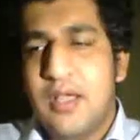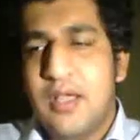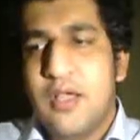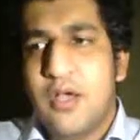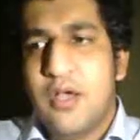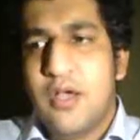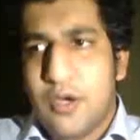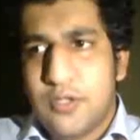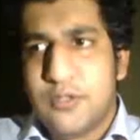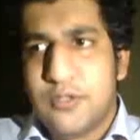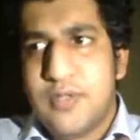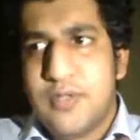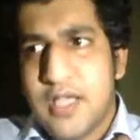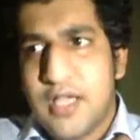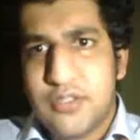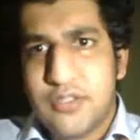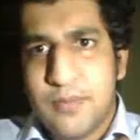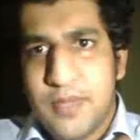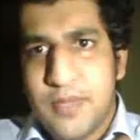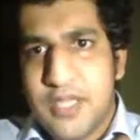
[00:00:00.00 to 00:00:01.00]
although the
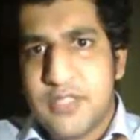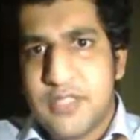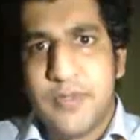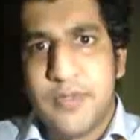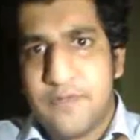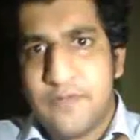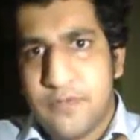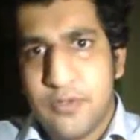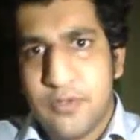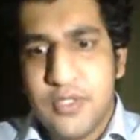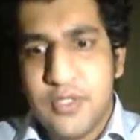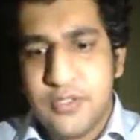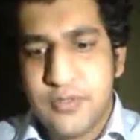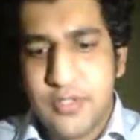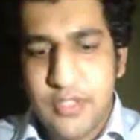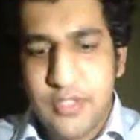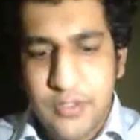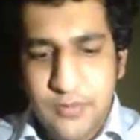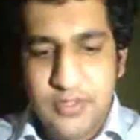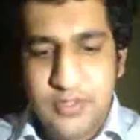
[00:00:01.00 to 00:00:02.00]
axoplasmic flow is
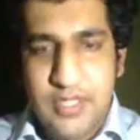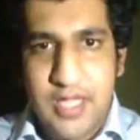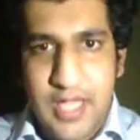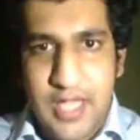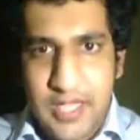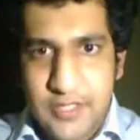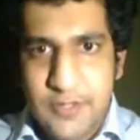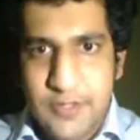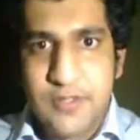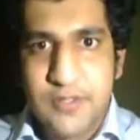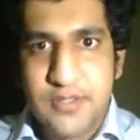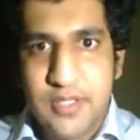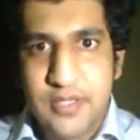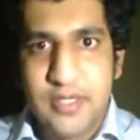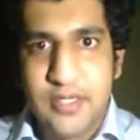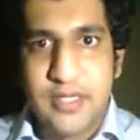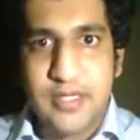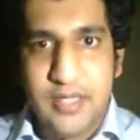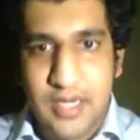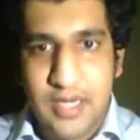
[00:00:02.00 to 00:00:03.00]
reduced, the axons are
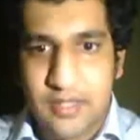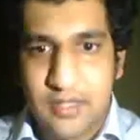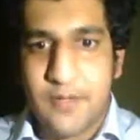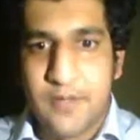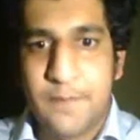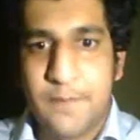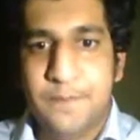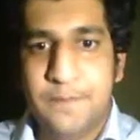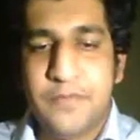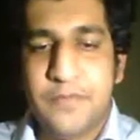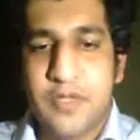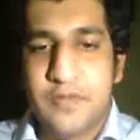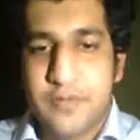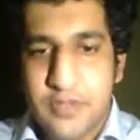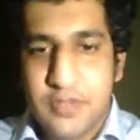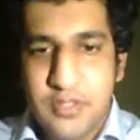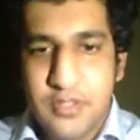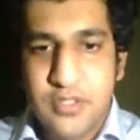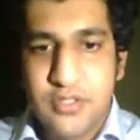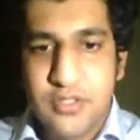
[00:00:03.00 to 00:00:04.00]
intact.
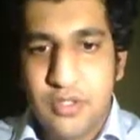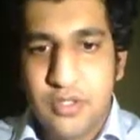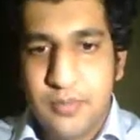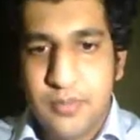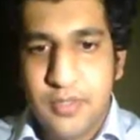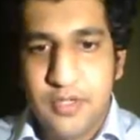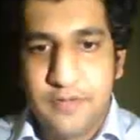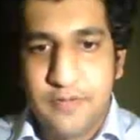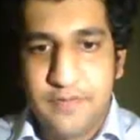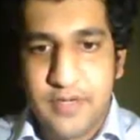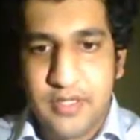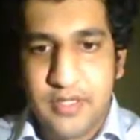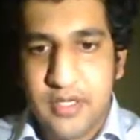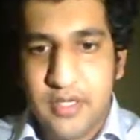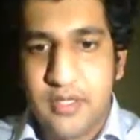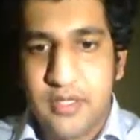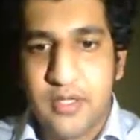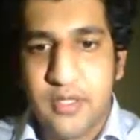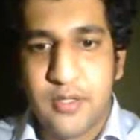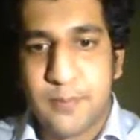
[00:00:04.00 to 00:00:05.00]
Vision is going to be affected
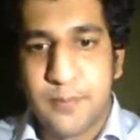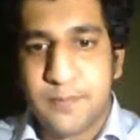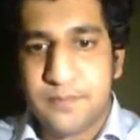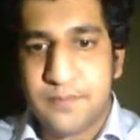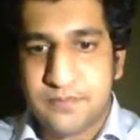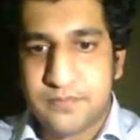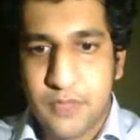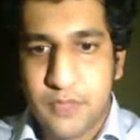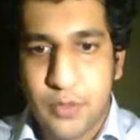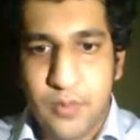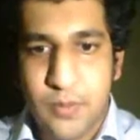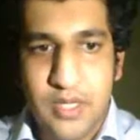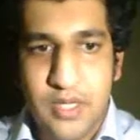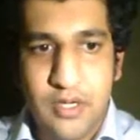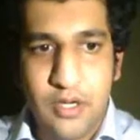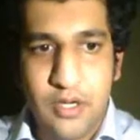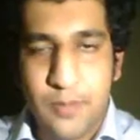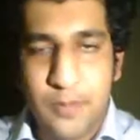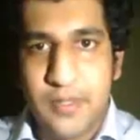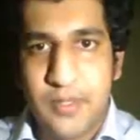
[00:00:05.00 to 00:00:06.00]
here when
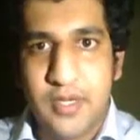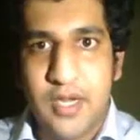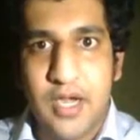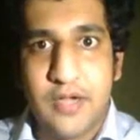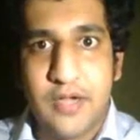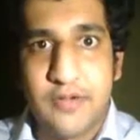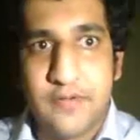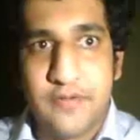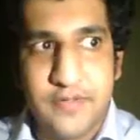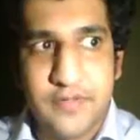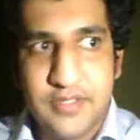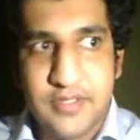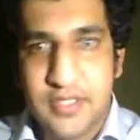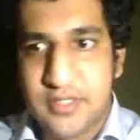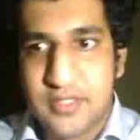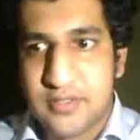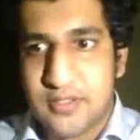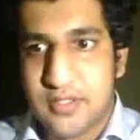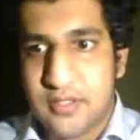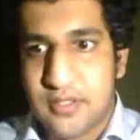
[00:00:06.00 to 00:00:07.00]
optic atrophy
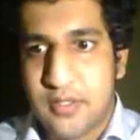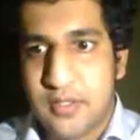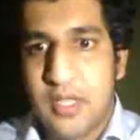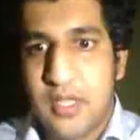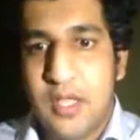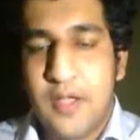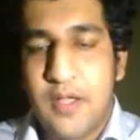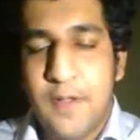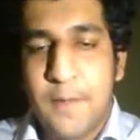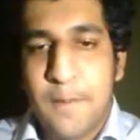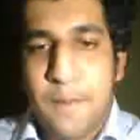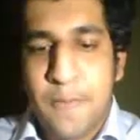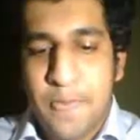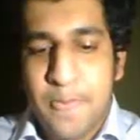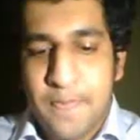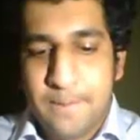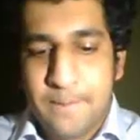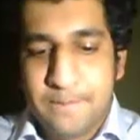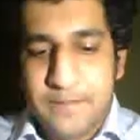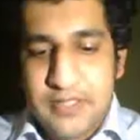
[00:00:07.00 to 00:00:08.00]
sets in.
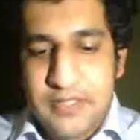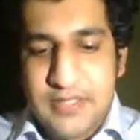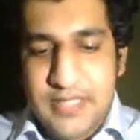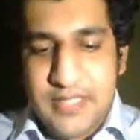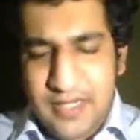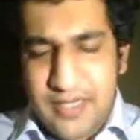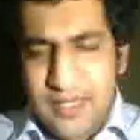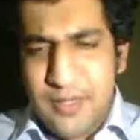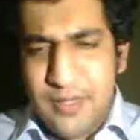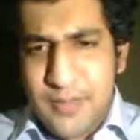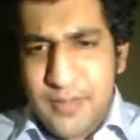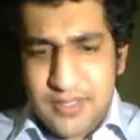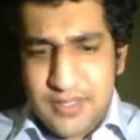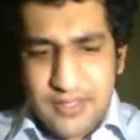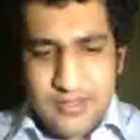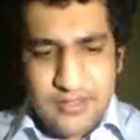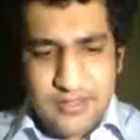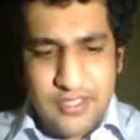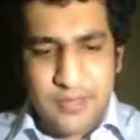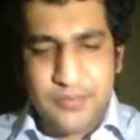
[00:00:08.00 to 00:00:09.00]
The second
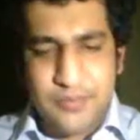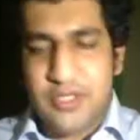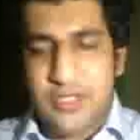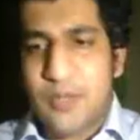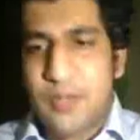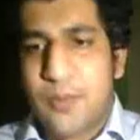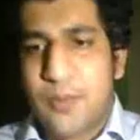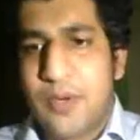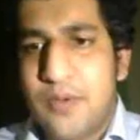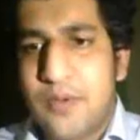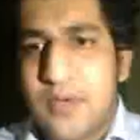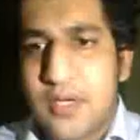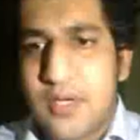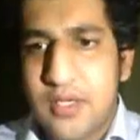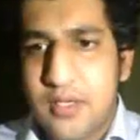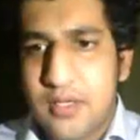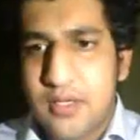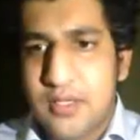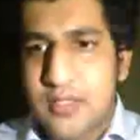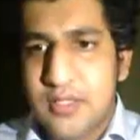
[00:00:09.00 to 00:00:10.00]
misconception I want to
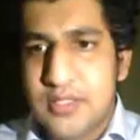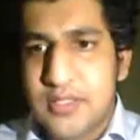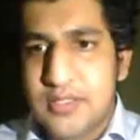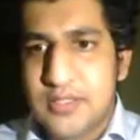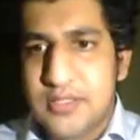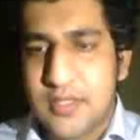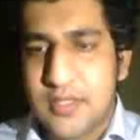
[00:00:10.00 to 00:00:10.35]
clear is,